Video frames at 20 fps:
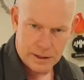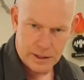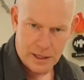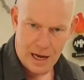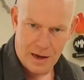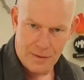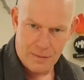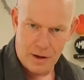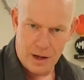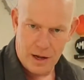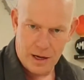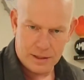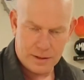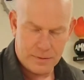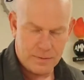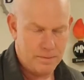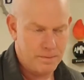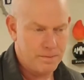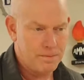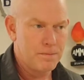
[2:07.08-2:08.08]
shot
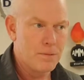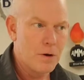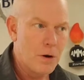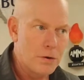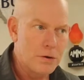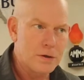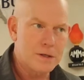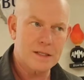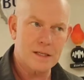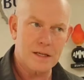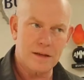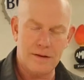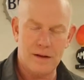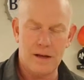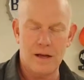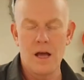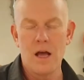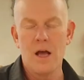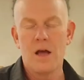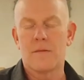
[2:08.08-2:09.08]
blocks most of
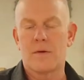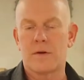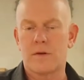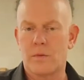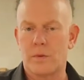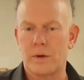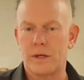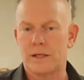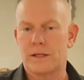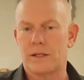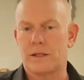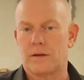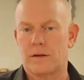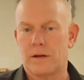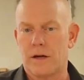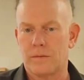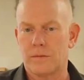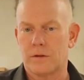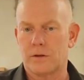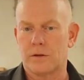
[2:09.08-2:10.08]
it, but the wind still
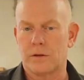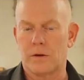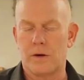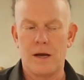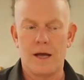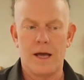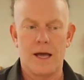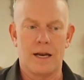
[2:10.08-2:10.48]
comes through.